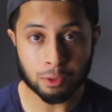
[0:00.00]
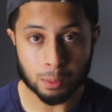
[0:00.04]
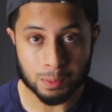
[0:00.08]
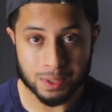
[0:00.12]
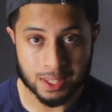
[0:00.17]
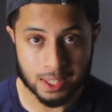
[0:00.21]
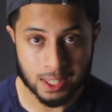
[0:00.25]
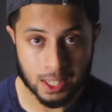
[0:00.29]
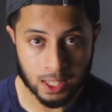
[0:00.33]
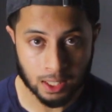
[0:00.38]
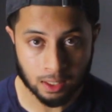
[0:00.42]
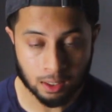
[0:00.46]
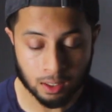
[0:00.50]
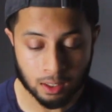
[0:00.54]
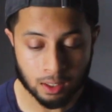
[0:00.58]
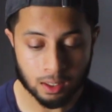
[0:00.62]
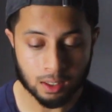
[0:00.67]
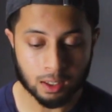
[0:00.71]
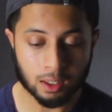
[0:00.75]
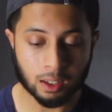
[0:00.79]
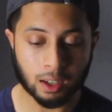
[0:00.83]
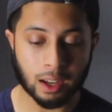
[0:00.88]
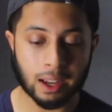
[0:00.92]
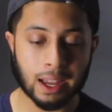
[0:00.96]
from
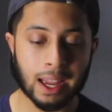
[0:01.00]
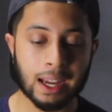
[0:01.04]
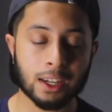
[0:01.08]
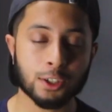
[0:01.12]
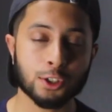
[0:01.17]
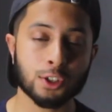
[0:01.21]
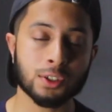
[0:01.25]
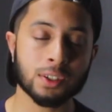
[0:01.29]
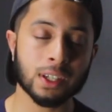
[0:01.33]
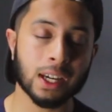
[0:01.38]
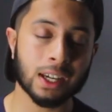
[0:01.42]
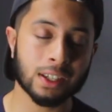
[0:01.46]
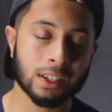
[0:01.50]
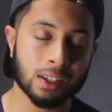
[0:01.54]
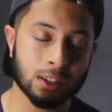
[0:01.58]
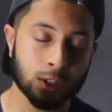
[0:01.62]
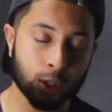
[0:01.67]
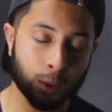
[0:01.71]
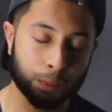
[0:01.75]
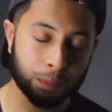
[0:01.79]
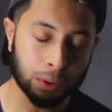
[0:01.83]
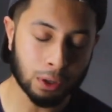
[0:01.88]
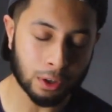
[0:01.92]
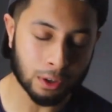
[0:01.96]
sin
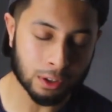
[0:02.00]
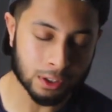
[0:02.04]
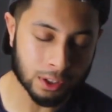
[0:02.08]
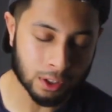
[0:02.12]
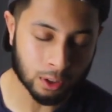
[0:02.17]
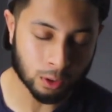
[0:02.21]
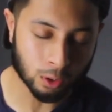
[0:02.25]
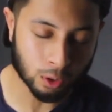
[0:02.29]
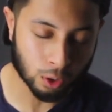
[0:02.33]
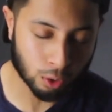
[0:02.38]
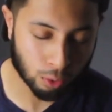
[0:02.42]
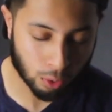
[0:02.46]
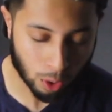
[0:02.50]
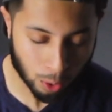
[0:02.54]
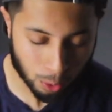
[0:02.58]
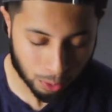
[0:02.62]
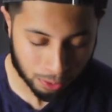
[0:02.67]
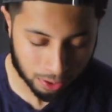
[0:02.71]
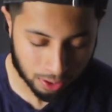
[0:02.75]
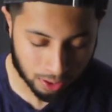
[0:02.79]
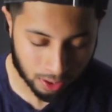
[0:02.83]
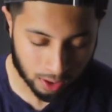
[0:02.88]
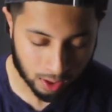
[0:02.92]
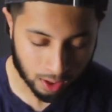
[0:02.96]
exercises your personal
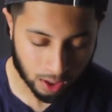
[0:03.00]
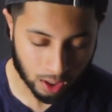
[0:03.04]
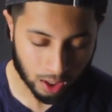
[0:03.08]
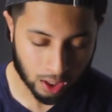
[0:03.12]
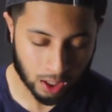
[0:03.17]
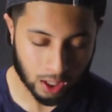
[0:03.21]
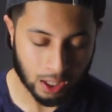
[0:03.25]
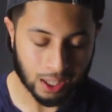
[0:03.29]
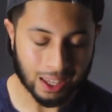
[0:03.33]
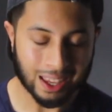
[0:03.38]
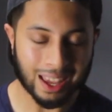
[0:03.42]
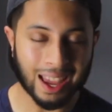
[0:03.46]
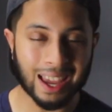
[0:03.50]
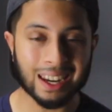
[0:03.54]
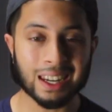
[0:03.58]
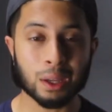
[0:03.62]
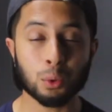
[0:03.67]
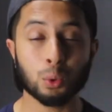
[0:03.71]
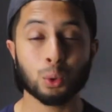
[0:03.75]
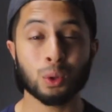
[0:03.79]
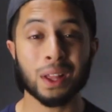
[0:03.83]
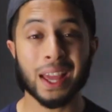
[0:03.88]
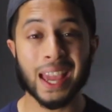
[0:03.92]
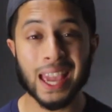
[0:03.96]
growth, and
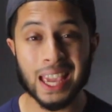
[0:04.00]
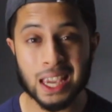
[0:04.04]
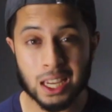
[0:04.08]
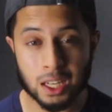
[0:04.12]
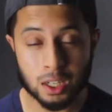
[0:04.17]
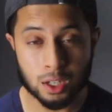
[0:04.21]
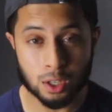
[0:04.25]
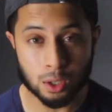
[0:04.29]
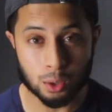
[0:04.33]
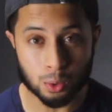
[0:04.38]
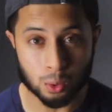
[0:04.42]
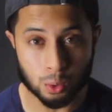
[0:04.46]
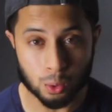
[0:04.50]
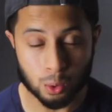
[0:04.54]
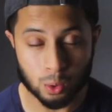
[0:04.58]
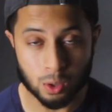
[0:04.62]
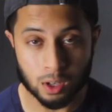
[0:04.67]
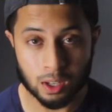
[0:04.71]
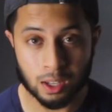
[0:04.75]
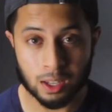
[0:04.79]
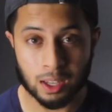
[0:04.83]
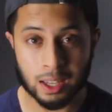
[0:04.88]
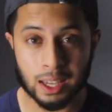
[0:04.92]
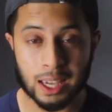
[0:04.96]
it will aid you
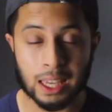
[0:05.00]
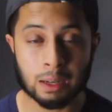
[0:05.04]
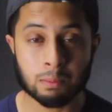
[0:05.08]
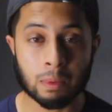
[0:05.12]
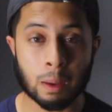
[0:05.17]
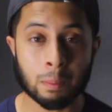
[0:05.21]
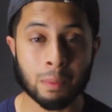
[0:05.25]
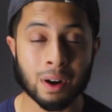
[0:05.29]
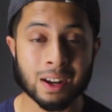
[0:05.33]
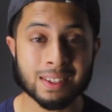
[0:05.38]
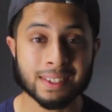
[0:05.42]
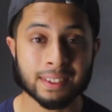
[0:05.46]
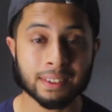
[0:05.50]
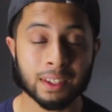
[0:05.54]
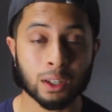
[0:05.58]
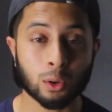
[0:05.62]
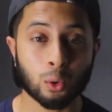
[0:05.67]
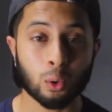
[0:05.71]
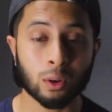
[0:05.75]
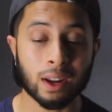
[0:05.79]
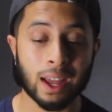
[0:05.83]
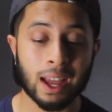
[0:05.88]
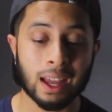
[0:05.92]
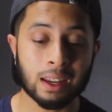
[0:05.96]
in memorizing the
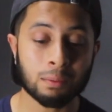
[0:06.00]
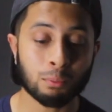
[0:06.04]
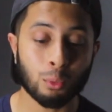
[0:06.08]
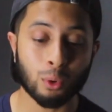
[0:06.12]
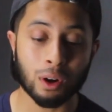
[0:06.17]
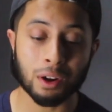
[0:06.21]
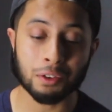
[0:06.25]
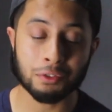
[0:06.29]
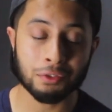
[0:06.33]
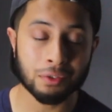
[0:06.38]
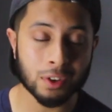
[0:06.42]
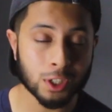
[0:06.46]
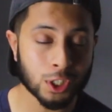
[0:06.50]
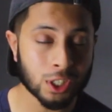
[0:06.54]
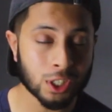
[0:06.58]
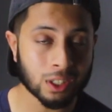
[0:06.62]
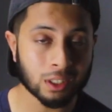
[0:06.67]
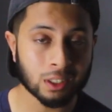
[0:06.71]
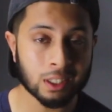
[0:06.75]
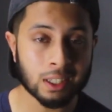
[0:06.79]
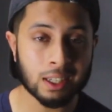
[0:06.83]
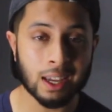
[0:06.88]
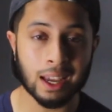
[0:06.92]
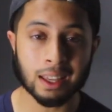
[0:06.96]
Quran more
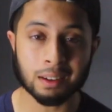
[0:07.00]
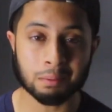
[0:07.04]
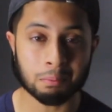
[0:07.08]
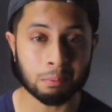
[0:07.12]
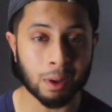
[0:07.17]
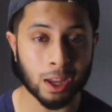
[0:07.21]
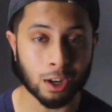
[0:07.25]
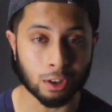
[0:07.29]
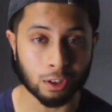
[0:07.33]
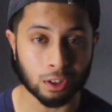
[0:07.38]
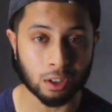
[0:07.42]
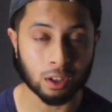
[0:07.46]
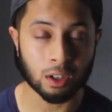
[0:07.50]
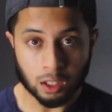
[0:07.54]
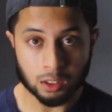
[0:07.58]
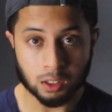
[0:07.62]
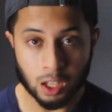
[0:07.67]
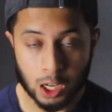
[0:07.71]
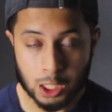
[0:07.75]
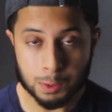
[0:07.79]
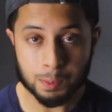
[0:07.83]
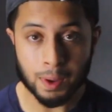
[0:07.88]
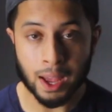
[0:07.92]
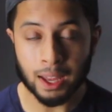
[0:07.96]
efficiently and better.
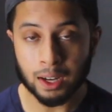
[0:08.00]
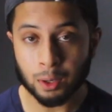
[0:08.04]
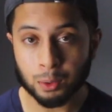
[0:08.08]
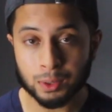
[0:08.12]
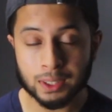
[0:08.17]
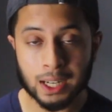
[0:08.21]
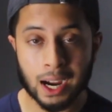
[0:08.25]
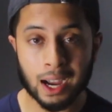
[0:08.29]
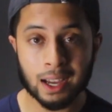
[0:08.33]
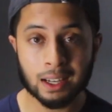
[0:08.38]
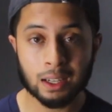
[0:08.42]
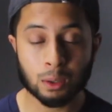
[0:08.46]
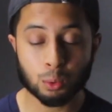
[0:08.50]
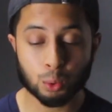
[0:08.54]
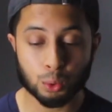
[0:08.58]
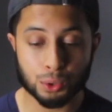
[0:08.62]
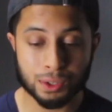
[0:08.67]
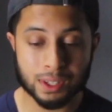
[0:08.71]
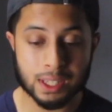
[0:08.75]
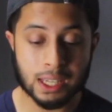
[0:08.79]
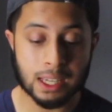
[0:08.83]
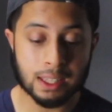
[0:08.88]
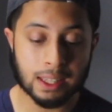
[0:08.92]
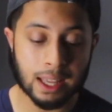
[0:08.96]
Allah subhanahu wa ta'ala will
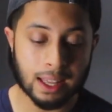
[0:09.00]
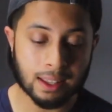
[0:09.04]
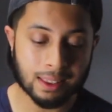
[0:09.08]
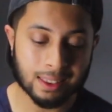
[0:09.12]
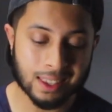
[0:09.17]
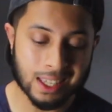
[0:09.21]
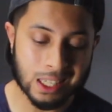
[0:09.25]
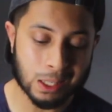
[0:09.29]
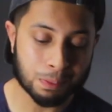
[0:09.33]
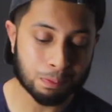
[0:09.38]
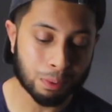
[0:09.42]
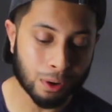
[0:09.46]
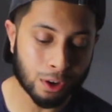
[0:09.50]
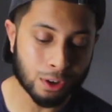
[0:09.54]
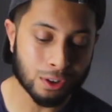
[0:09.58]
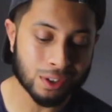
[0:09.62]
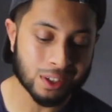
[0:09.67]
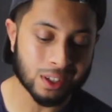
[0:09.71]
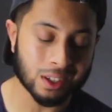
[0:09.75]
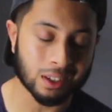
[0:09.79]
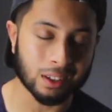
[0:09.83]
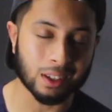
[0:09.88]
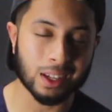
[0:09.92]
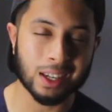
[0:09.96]
see that this
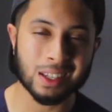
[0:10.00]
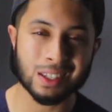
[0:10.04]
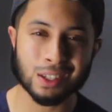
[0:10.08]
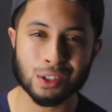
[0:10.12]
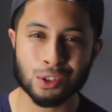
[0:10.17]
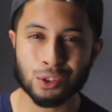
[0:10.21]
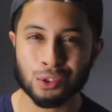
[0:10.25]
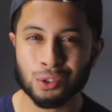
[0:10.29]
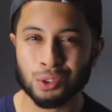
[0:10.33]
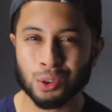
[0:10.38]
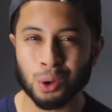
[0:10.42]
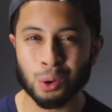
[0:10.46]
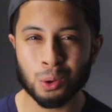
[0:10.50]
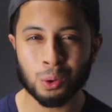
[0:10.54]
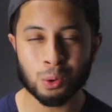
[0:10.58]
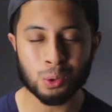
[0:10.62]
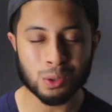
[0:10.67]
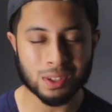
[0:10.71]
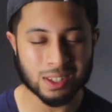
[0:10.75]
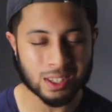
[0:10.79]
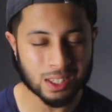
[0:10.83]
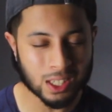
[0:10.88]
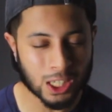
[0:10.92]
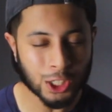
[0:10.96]
person is so
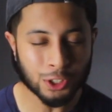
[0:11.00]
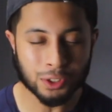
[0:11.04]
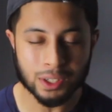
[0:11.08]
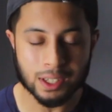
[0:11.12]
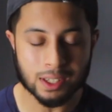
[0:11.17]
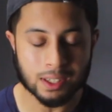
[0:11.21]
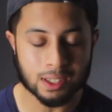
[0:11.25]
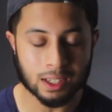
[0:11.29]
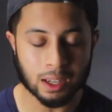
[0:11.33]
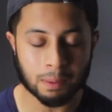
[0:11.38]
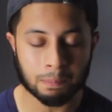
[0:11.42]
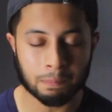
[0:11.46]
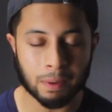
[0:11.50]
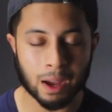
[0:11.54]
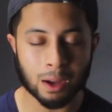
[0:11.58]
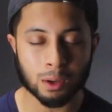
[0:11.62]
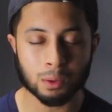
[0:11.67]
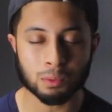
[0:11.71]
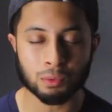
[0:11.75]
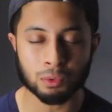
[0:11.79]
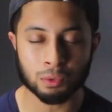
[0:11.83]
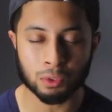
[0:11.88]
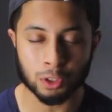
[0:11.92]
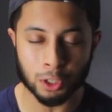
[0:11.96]
serious
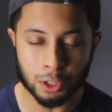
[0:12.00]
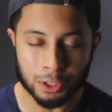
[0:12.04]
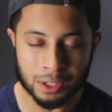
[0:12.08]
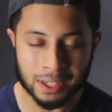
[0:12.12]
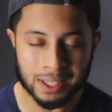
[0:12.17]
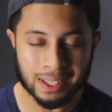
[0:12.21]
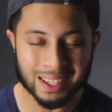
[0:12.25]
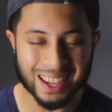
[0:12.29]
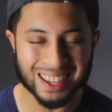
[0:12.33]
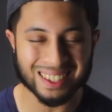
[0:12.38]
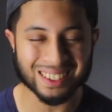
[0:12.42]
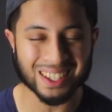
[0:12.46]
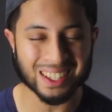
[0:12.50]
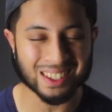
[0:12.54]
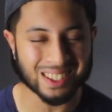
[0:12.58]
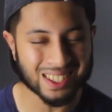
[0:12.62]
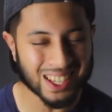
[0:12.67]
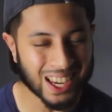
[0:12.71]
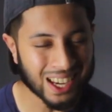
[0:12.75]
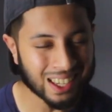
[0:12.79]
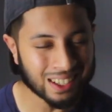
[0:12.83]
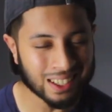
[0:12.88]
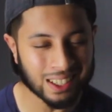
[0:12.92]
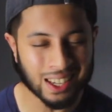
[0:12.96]
about learning and
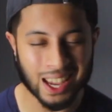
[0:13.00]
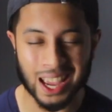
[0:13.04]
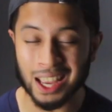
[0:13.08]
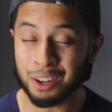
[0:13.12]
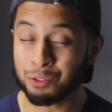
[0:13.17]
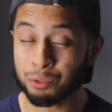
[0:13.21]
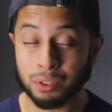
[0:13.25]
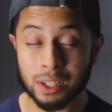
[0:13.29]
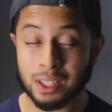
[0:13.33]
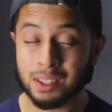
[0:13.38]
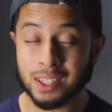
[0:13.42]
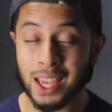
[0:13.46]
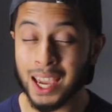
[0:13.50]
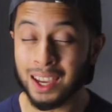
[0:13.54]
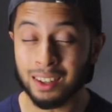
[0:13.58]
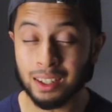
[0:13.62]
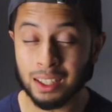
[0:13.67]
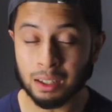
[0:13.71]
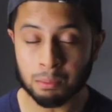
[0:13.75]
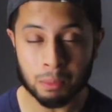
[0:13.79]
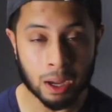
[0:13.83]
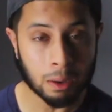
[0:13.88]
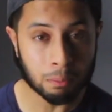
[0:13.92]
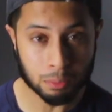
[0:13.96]
attaining and
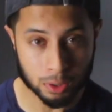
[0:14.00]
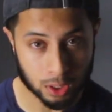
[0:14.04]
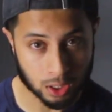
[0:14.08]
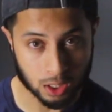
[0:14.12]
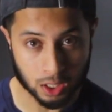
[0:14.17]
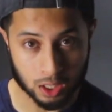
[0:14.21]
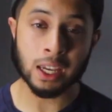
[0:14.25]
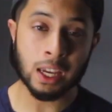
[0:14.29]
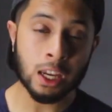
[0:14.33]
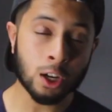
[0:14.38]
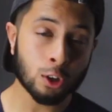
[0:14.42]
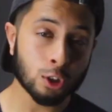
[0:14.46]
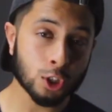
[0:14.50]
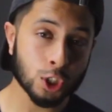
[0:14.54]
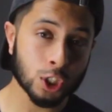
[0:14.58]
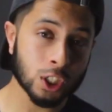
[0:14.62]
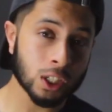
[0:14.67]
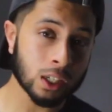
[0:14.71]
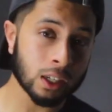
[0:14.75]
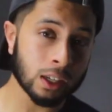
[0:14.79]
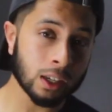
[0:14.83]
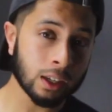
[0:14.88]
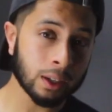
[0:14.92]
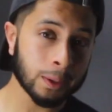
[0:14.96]
retaining my book. He or
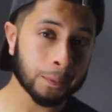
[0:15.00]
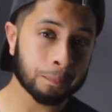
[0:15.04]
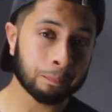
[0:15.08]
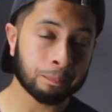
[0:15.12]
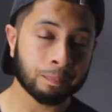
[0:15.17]
she